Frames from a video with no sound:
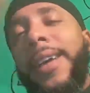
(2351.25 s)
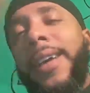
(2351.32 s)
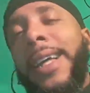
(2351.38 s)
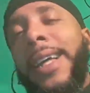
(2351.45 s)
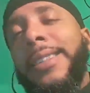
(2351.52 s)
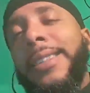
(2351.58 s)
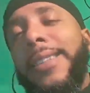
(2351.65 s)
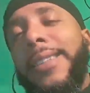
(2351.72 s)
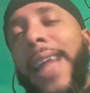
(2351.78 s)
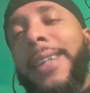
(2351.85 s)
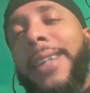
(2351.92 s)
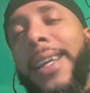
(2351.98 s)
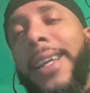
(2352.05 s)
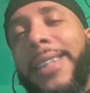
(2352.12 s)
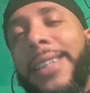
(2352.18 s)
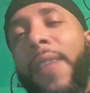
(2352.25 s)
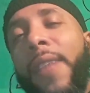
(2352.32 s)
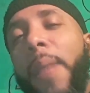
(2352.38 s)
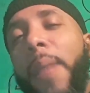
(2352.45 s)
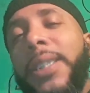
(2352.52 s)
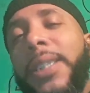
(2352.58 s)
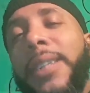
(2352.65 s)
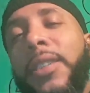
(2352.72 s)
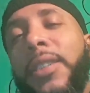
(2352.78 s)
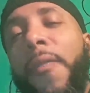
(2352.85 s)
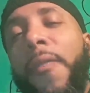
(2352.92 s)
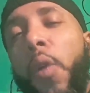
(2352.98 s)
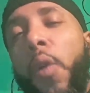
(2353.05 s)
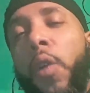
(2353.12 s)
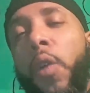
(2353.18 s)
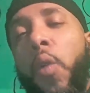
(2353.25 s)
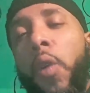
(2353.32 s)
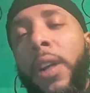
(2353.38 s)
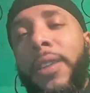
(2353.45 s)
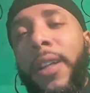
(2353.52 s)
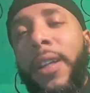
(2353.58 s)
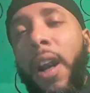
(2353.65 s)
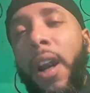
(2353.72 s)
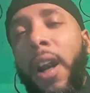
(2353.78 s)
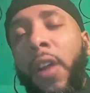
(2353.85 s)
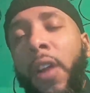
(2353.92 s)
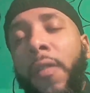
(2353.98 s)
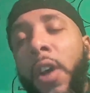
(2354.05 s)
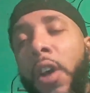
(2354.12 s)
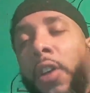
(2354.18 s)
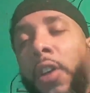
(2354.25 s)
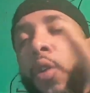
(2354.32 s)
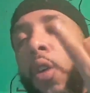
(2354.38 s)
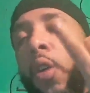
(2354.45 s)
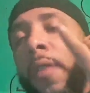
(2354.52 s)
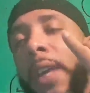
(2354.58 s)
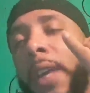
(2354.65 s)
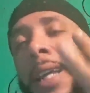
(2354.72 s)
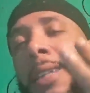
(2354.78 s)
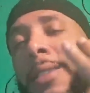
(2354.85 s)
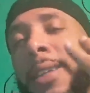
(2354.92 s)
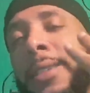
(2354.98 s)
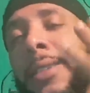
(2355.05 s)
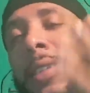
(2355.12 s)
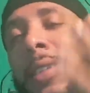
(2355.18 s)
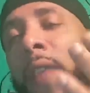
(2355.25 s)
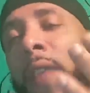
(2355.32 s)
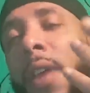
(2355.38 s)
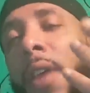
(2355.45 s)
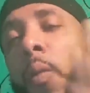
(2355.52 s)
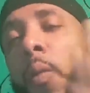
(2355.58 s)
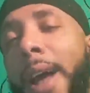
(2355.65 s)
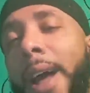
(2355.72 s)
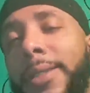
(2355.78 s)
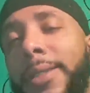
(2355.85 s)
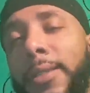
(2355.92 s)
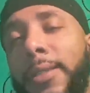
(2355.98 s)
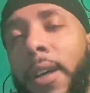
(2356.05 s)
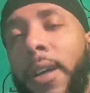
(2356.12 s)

it's like this. It represents the 4 corners of the earth. North, east, south, and west.